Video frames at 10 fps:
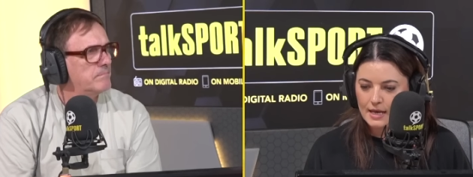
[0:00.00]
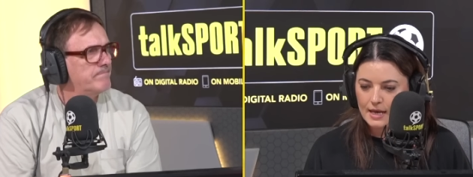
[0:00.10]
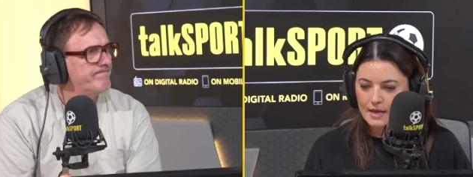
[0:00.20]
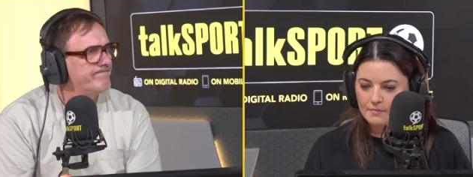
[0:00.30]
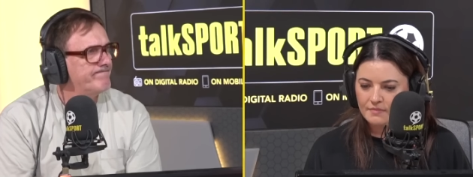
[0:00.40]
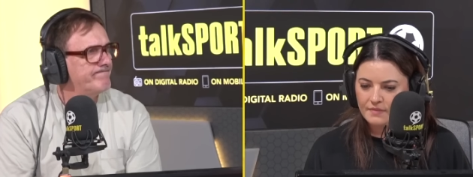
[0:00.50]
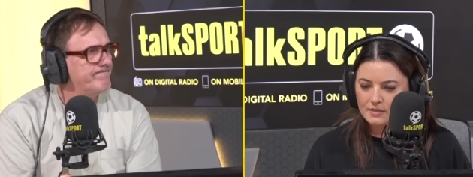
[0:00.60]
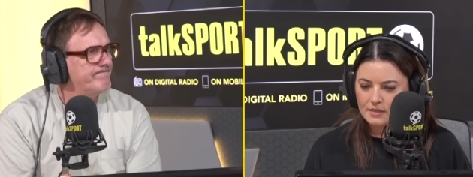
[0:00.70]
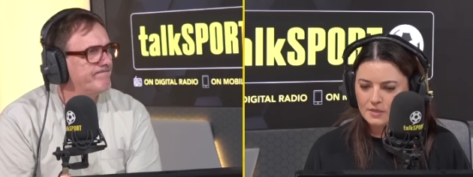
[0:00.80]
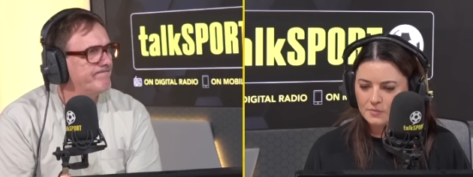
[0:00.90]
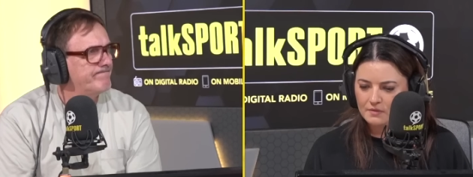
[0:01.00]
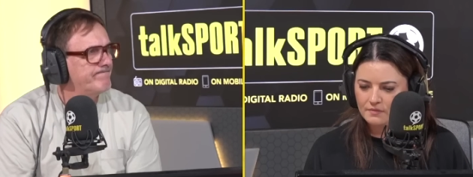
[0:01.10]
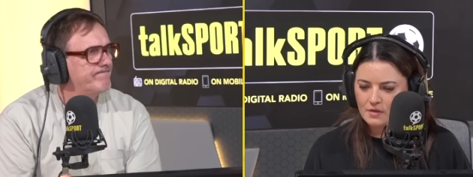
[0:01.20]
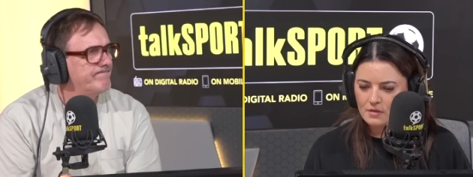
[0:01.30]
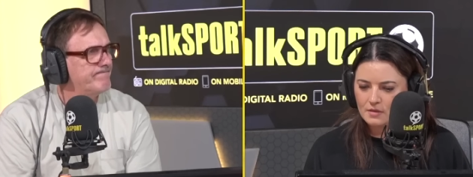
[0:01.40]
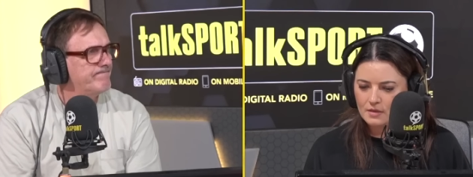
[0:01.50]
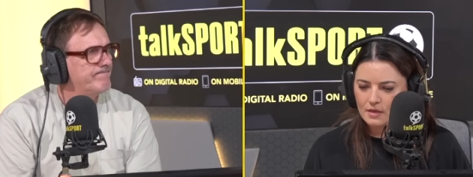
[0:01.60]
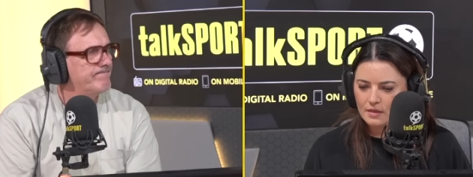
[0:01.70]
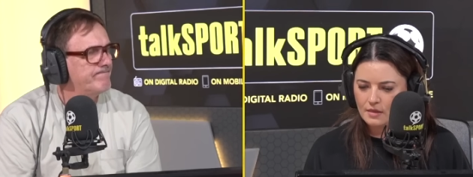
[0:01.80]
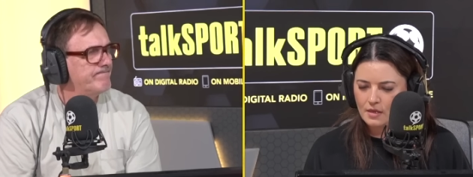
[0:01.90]
Speaker 1: Um, in fact, it goes a bit further than
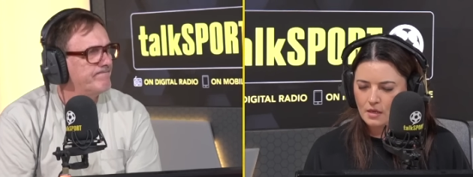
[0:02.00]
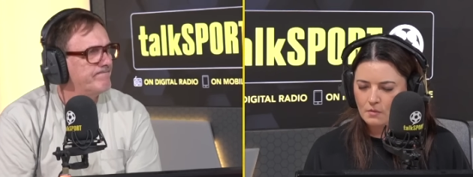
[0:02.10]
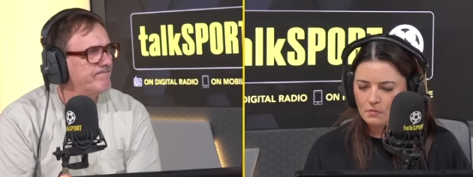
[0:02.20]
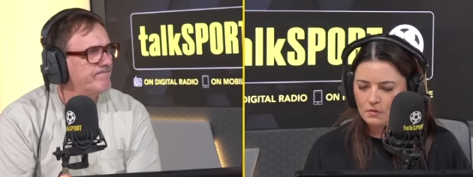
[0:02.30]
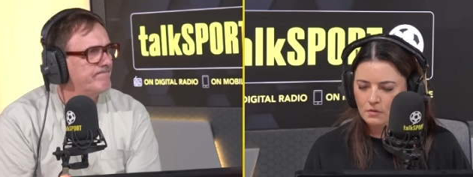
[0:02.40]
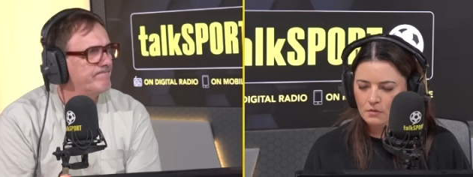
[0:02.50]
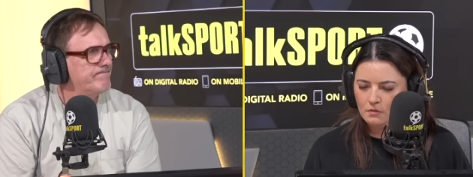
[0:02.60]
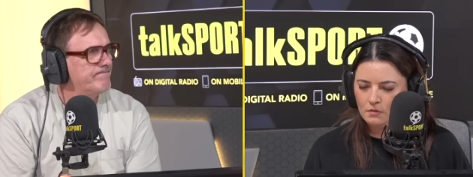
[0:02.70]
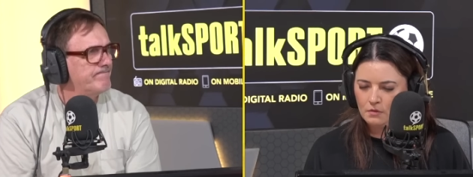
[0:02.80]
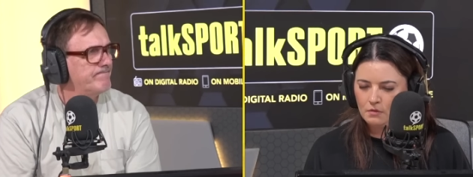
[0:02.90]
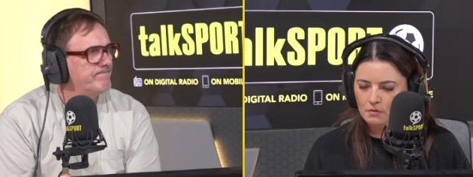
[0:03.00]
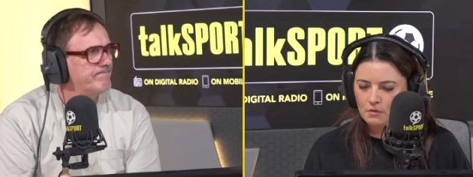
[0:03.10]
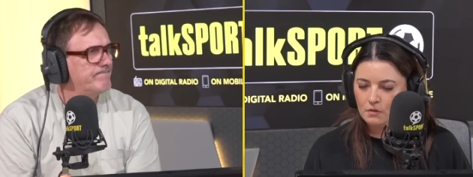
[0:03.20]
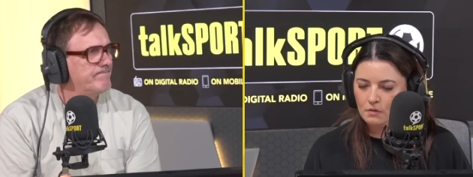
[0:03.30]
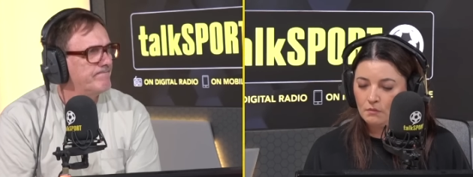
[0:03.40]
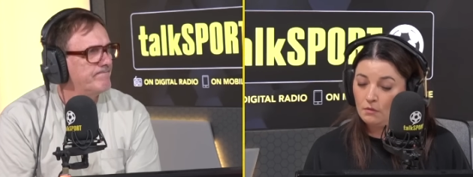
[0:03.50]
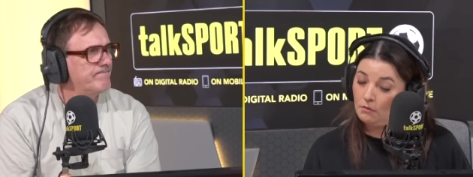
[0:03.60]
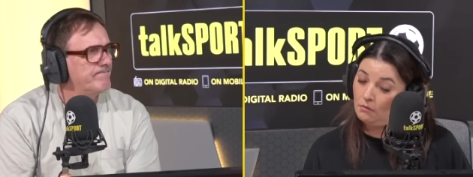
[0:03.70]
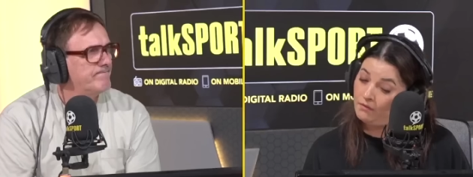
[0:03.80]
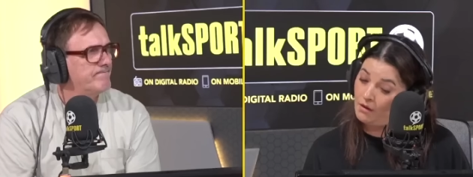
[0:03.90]
that, I think. One, two, three,
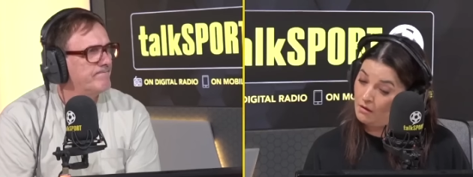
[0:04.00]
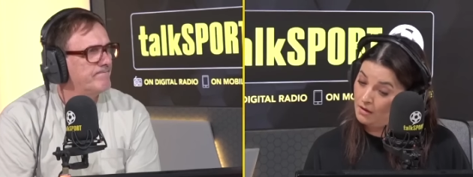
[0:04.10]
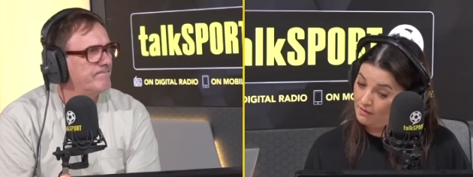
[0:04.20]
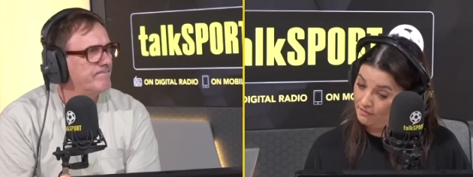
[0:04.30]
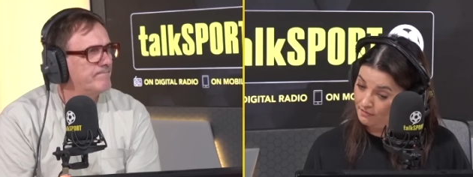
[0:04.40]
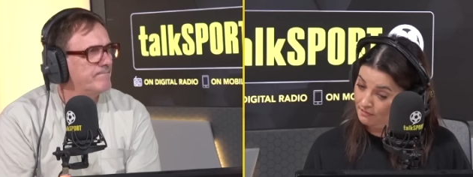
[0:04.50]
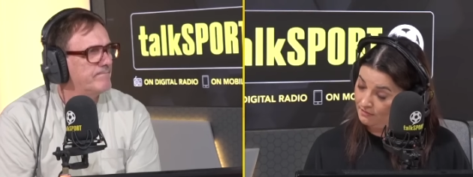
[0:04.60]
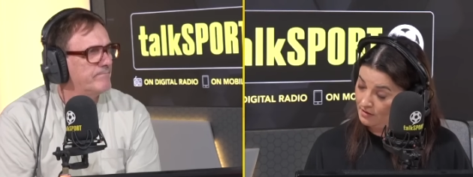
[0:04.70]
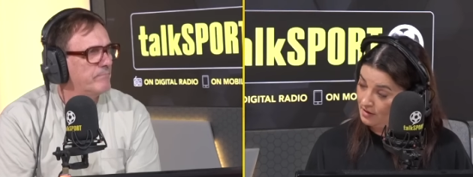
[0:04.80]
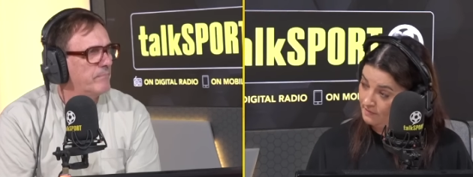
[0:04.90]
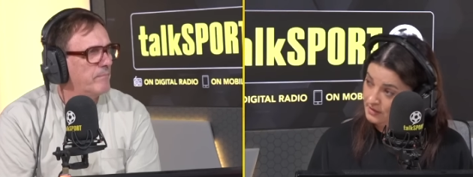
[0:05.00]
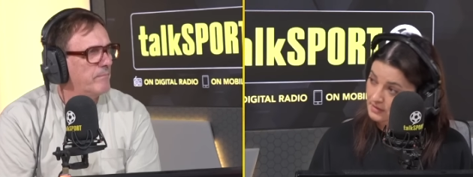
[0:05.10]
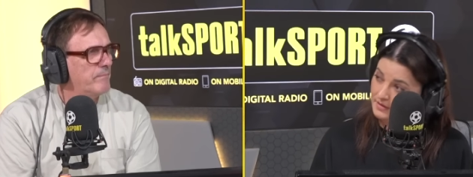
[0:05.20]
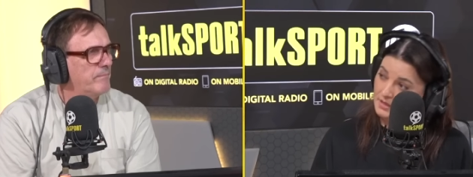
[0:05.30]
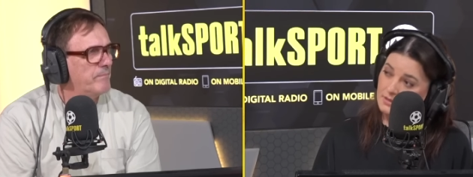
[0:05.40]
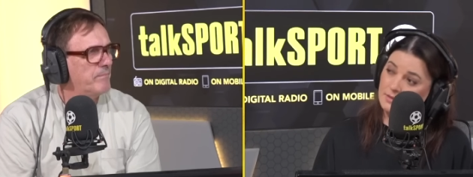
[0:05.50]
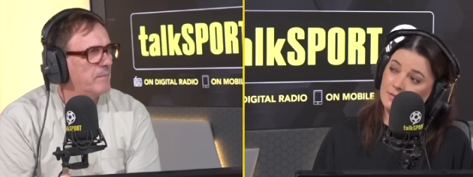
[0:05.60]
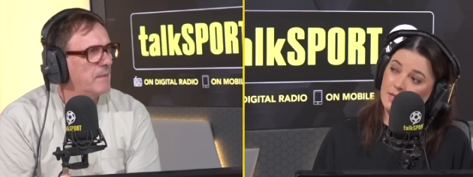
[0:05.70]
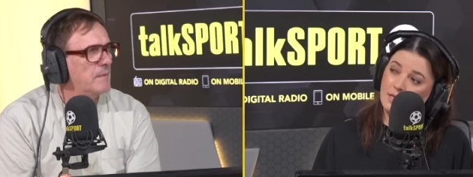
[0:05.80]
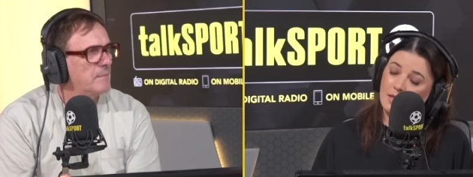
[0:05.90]
four, five. Five, in fact.
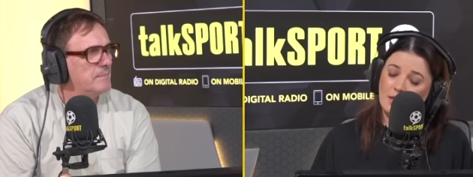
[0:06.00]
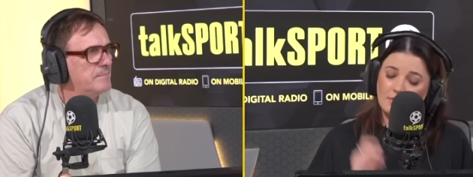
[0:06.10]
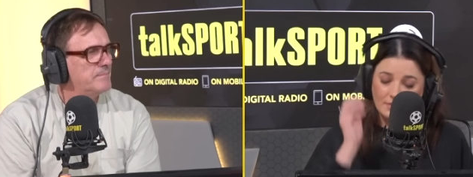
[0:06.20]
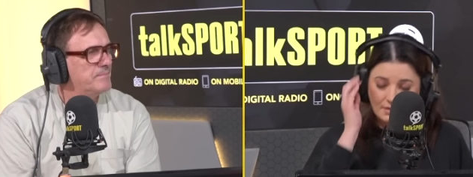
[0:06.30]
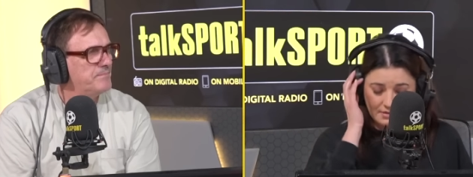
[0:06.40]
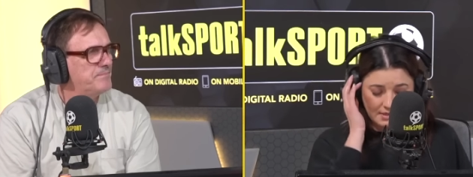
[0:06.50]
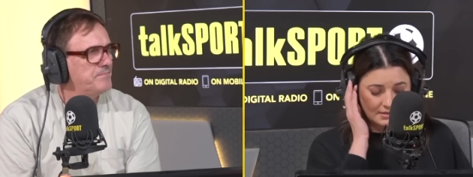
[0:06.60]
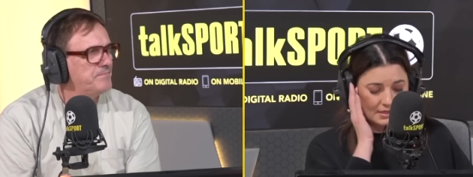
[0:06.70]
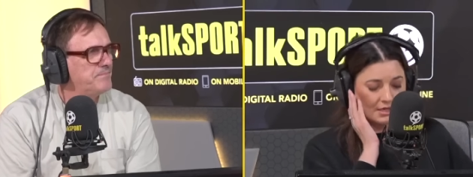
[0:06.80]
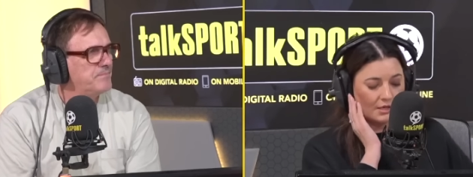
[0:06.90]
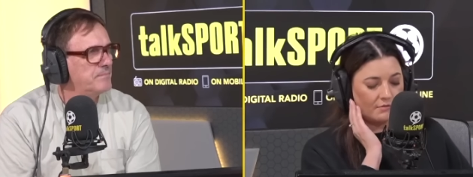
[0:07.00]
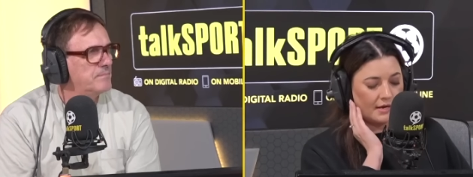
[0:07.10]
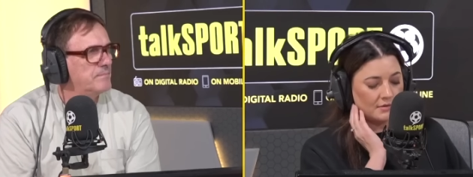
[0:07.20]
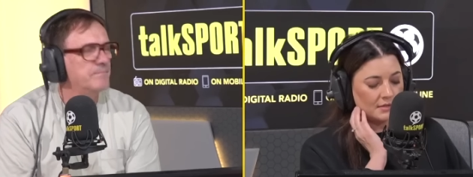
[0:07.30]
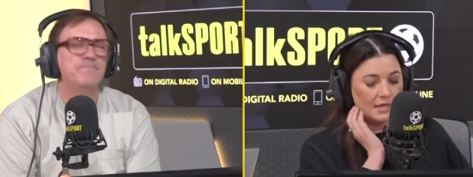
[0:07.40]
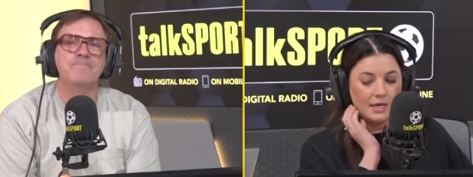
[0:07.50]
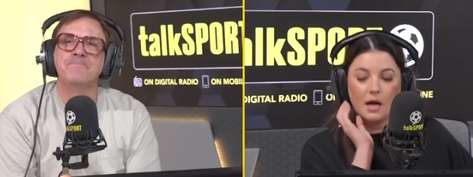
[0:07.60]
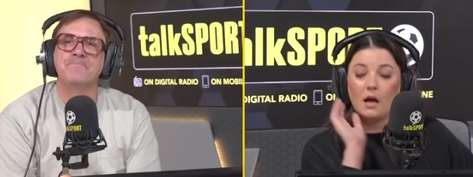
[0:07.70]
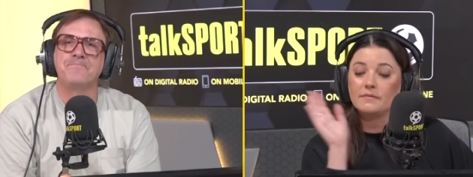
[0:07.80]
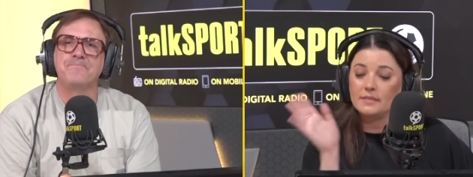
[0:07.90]
There you go. So things turning around
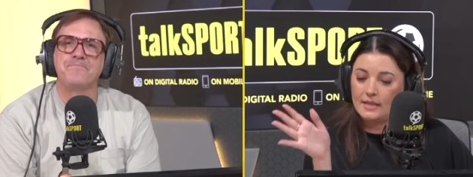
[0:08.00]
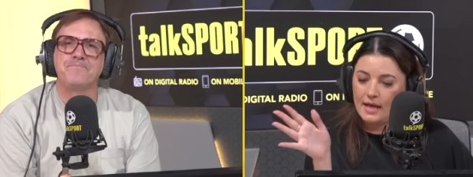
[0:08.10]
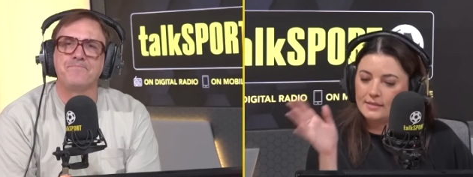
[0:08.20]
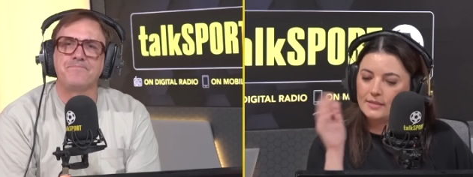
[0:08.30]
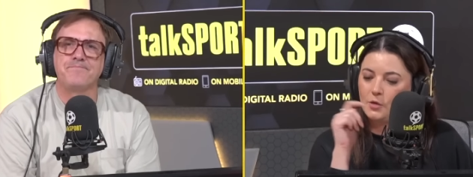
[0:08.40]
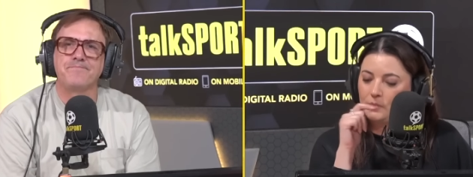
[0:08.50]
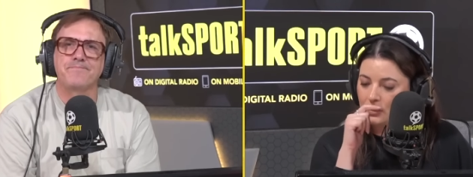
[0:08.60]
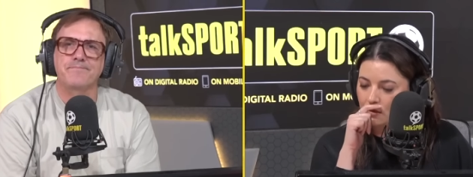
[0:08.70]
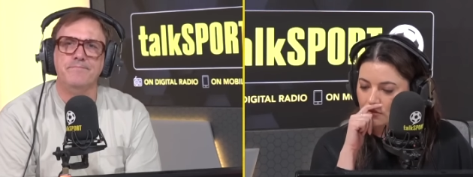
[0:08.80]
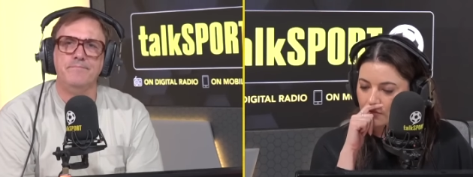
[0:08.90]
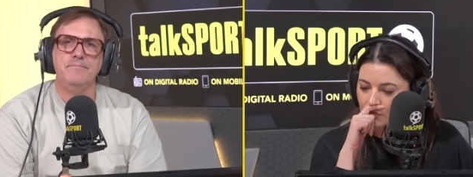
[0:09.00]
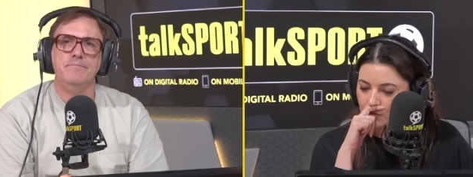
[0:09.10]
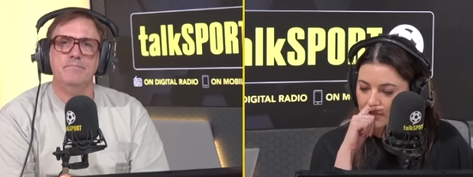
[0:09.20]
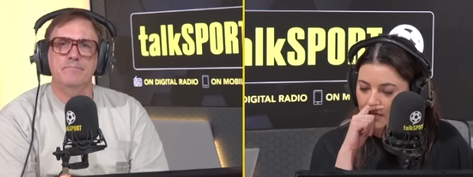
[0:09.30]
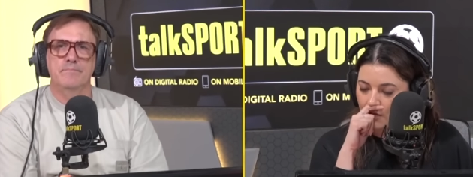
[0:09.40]
after that opening loss, of course, at